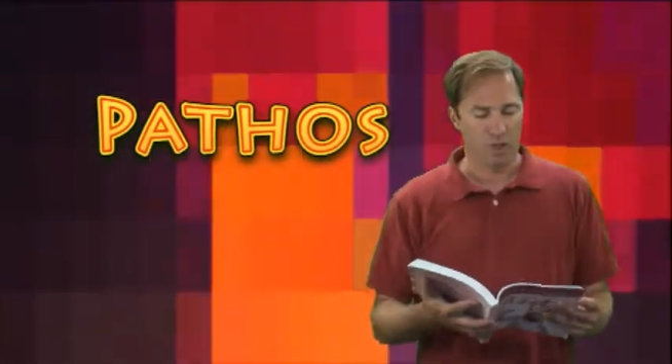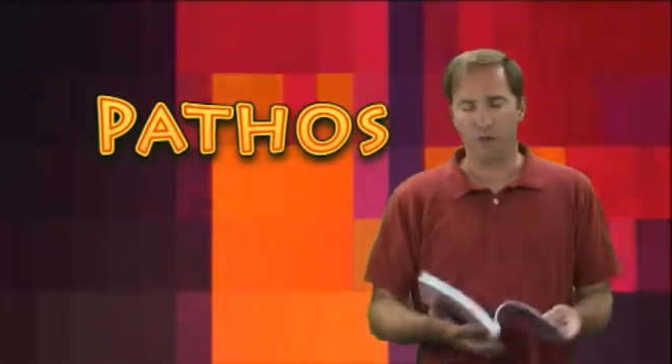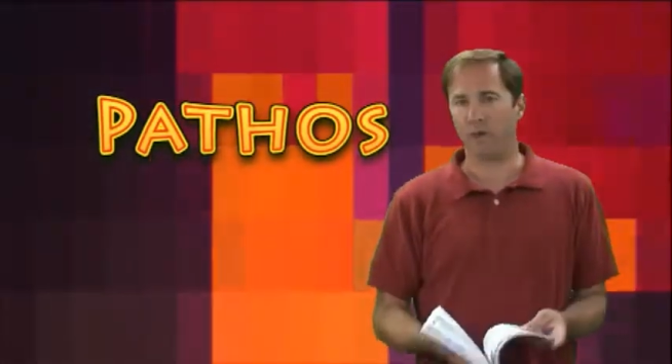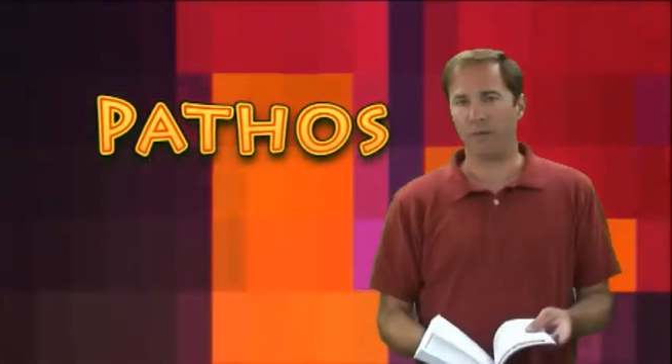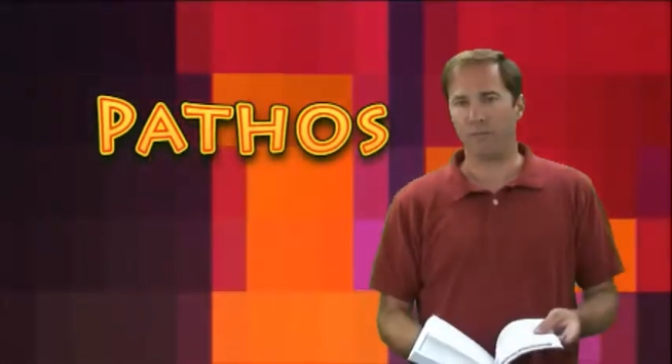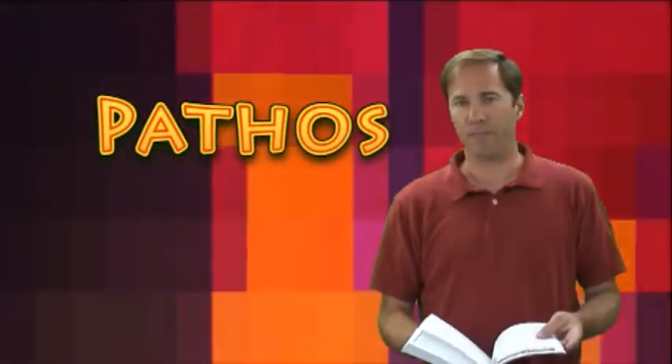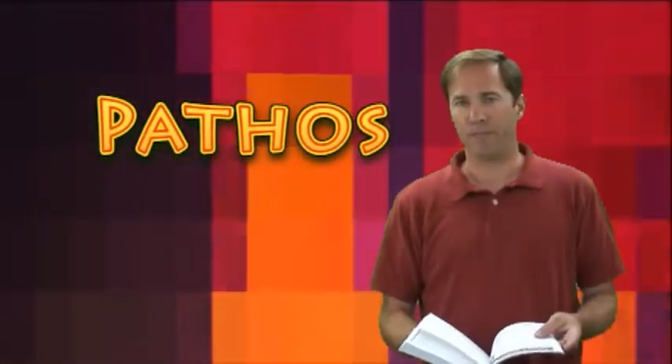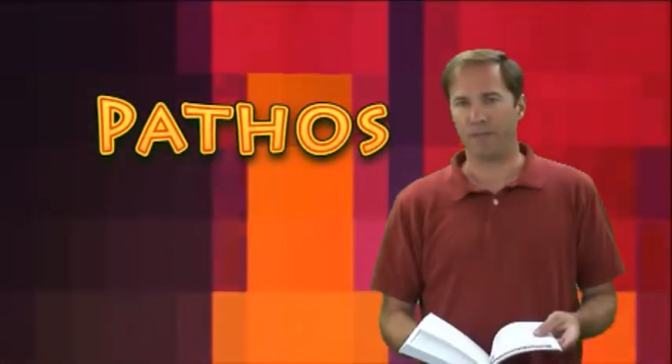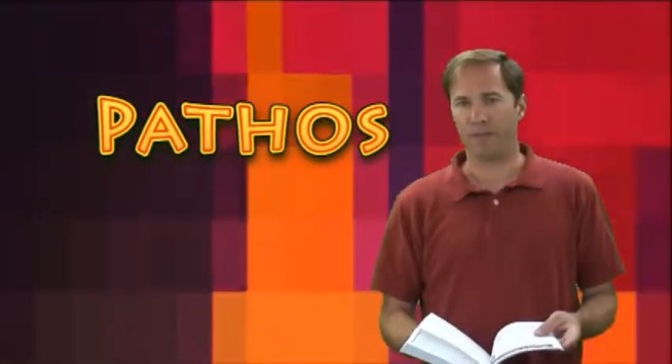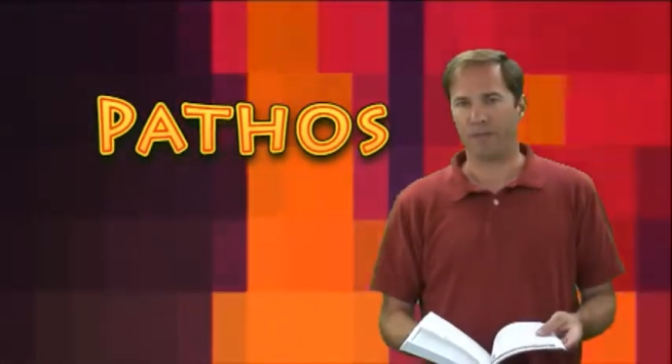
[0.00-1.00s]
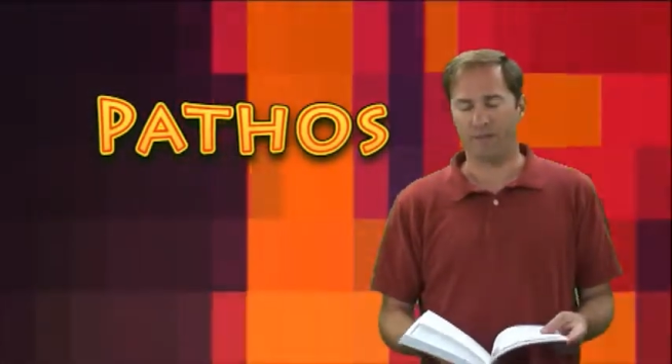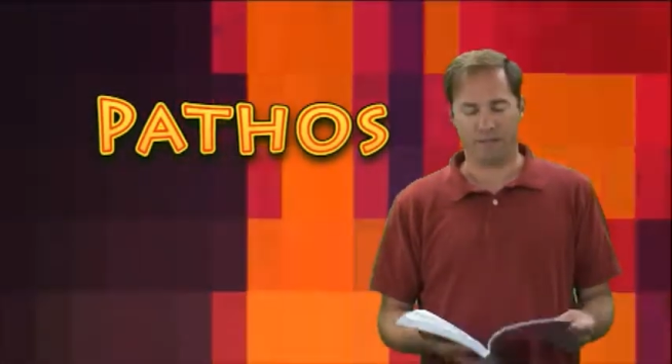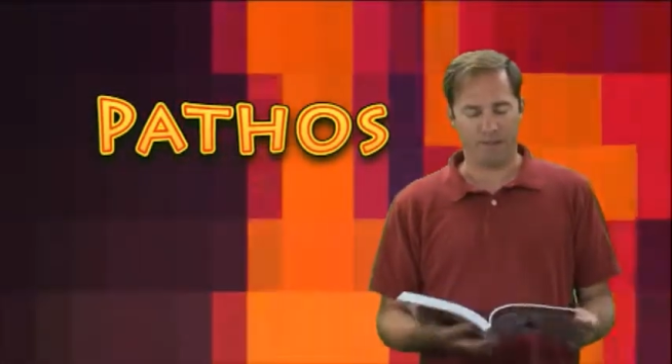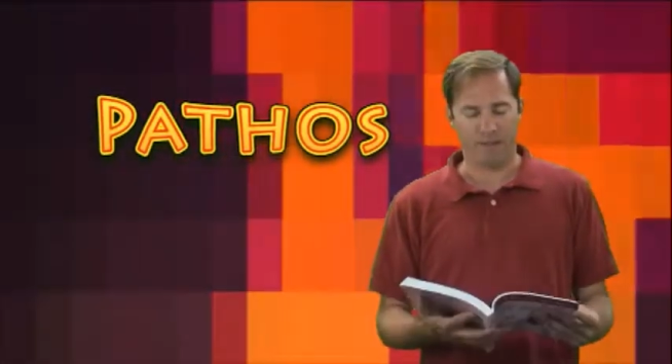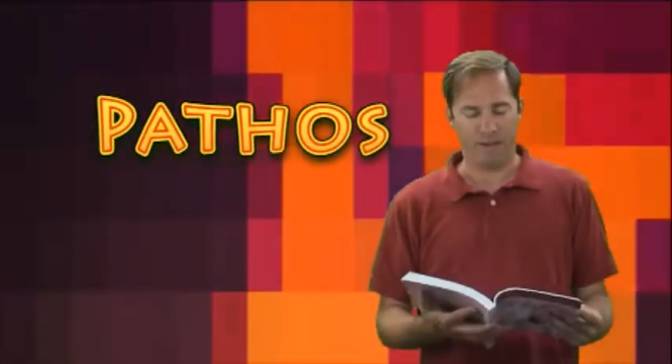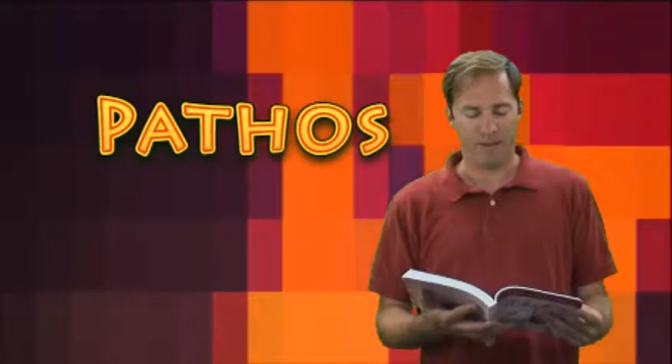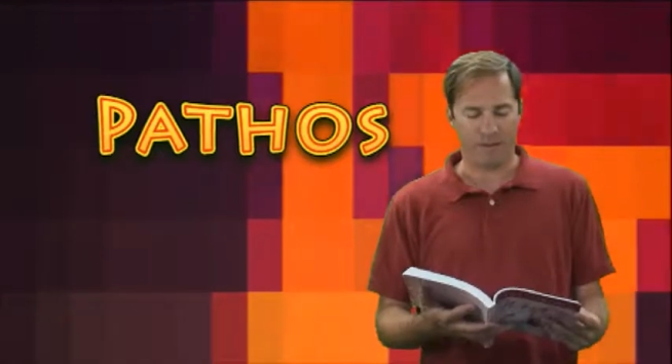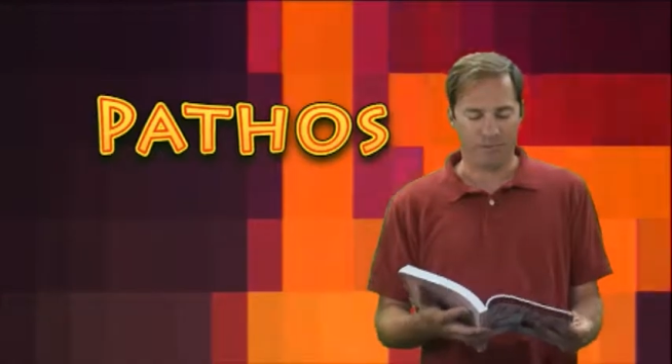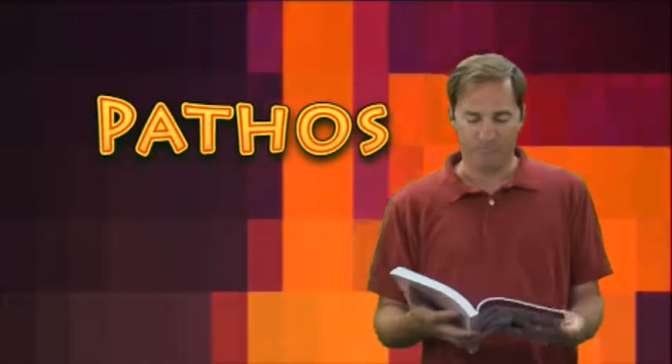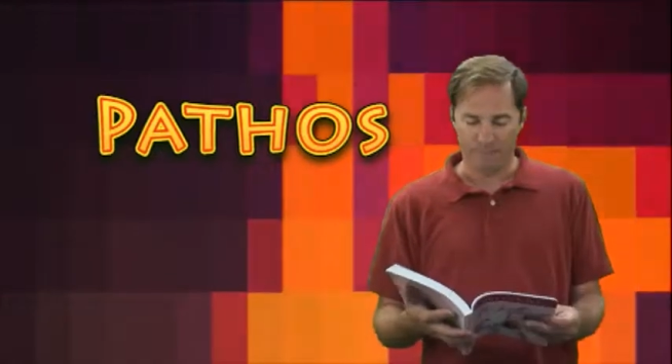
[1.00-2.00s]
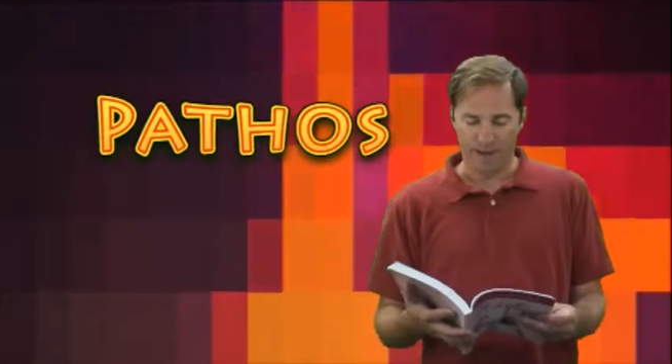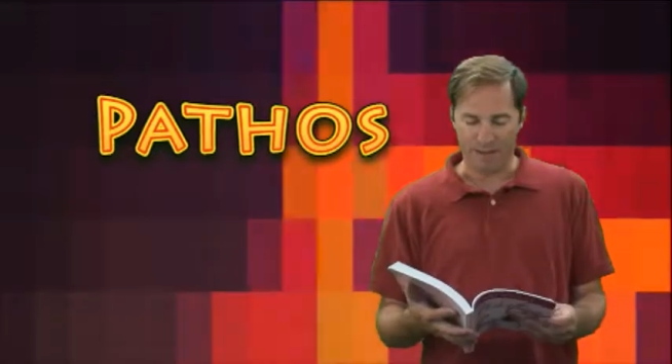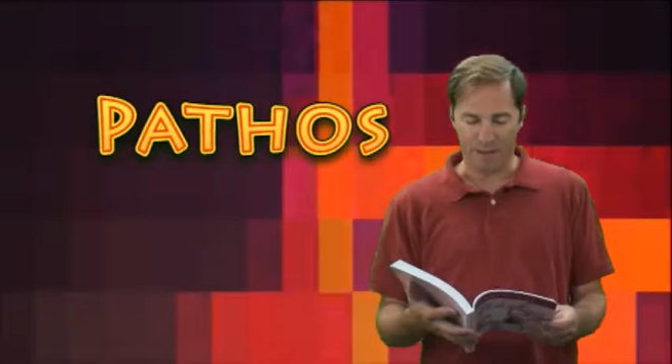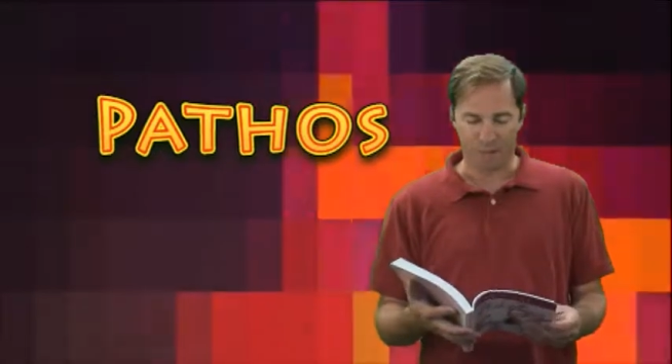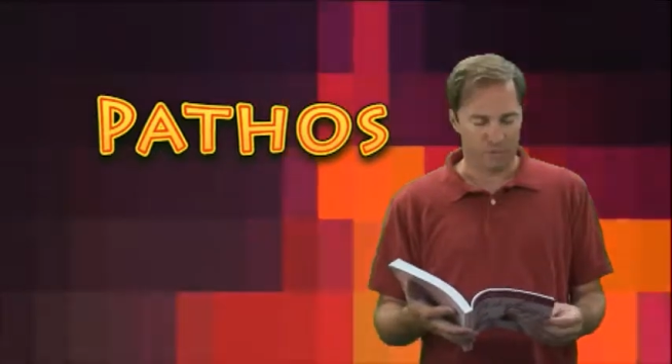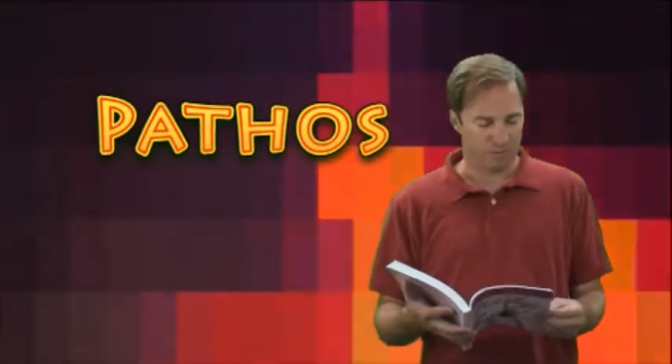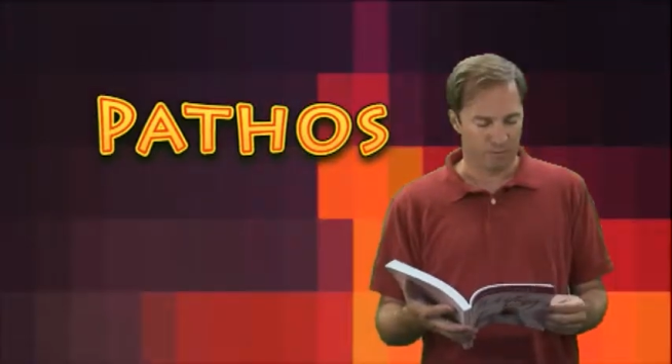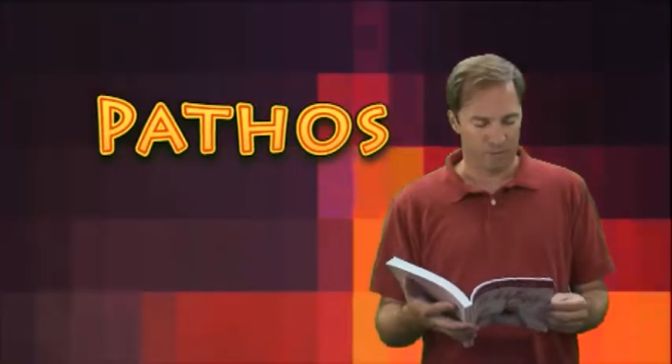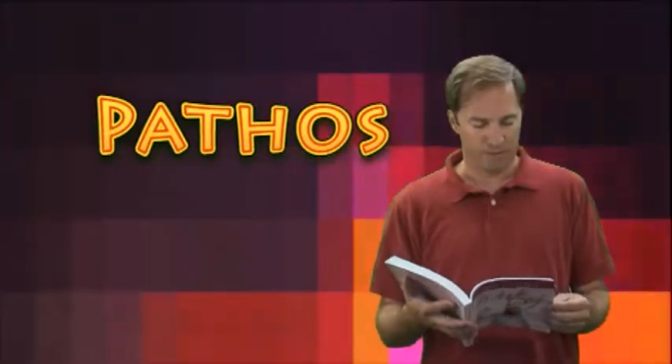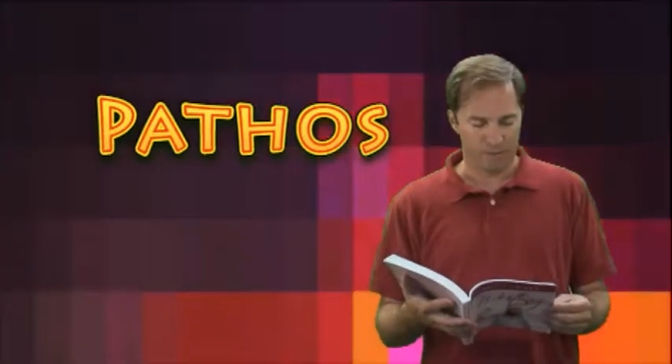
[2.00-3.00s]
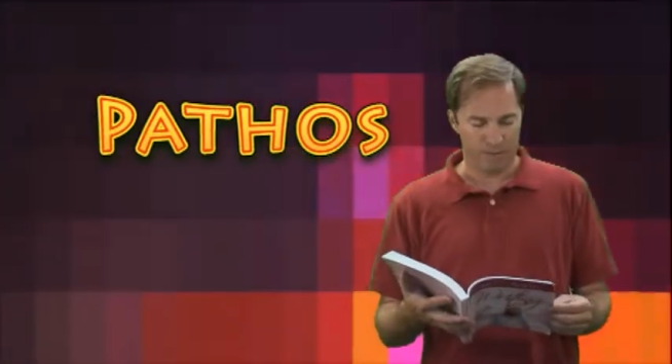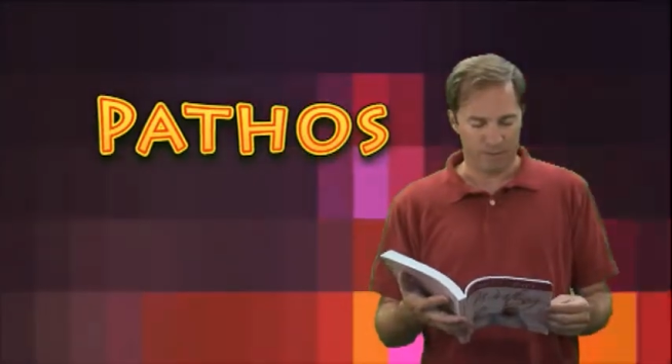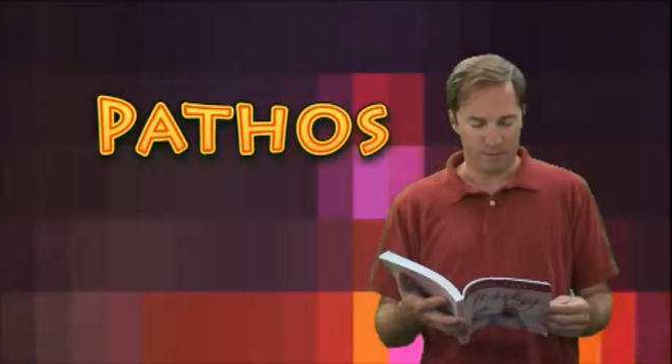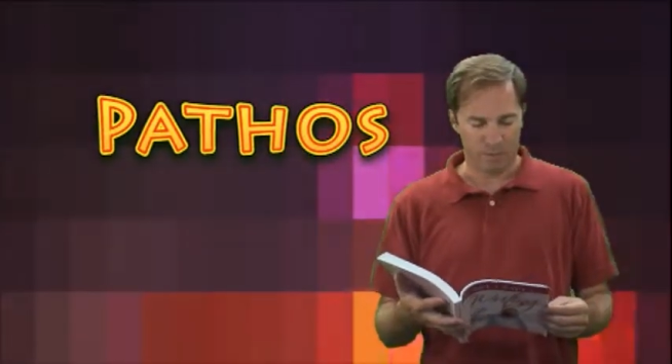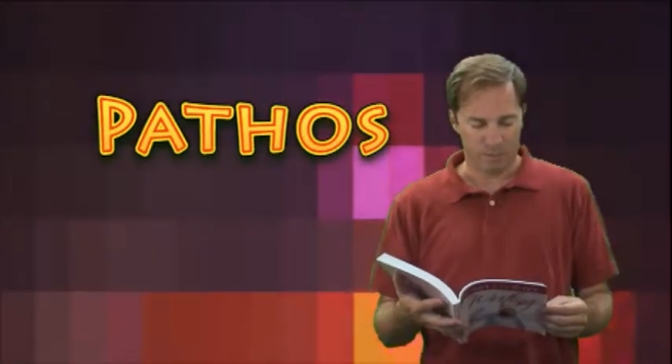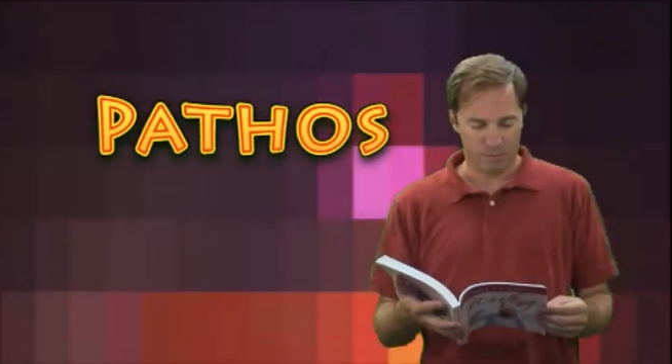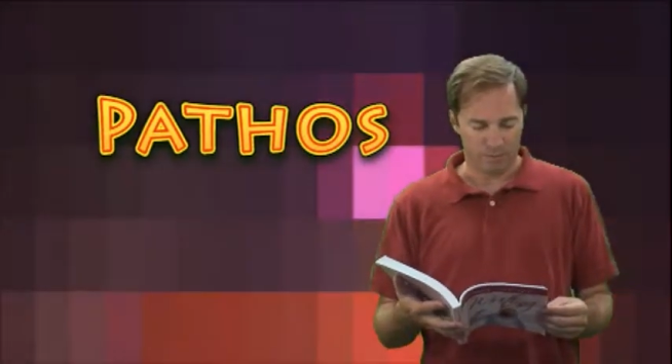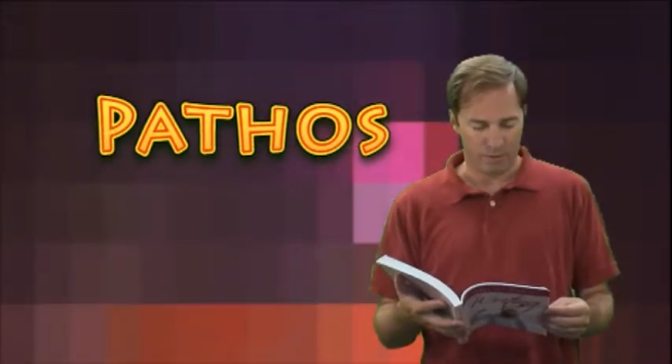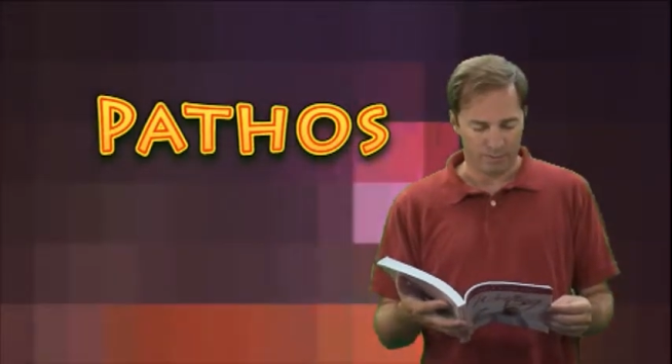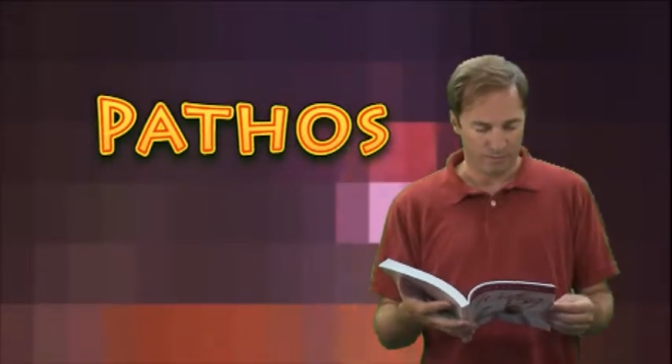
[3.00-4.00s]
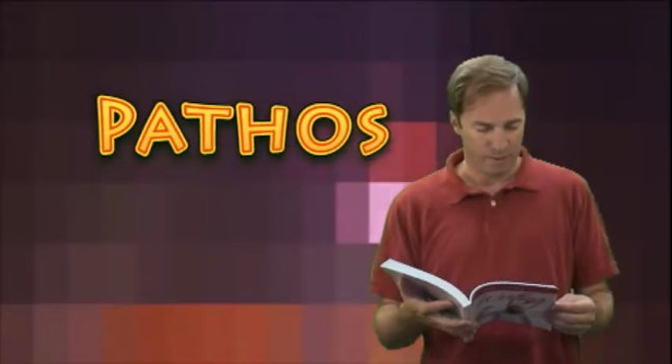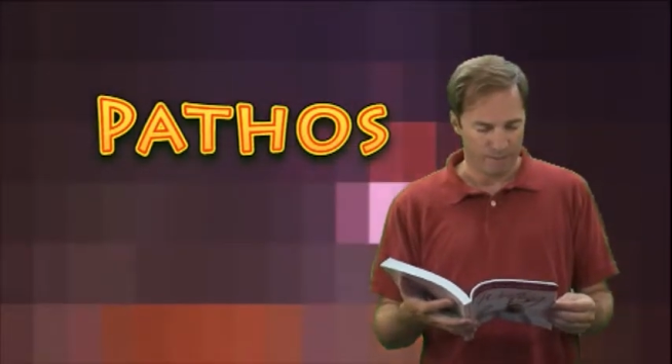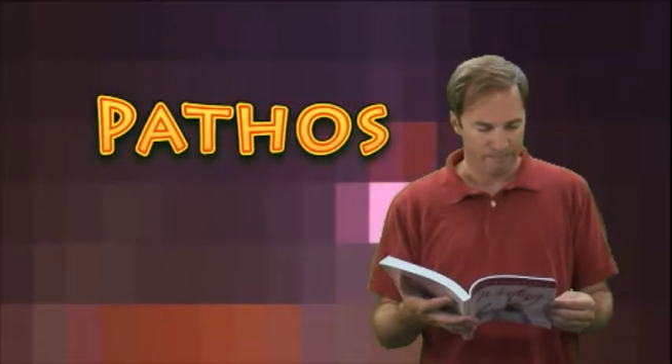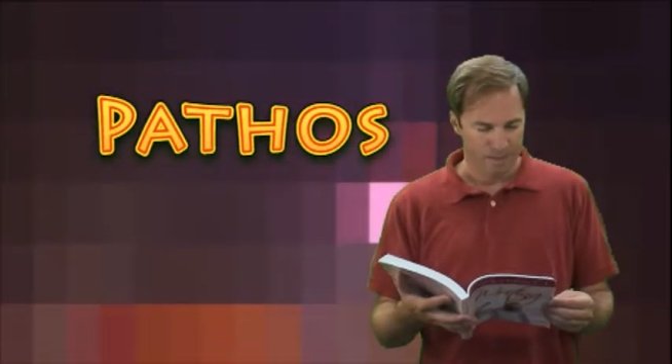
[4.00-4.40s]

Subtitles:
You can pronounce it Pathos, Pathos, whatever you want.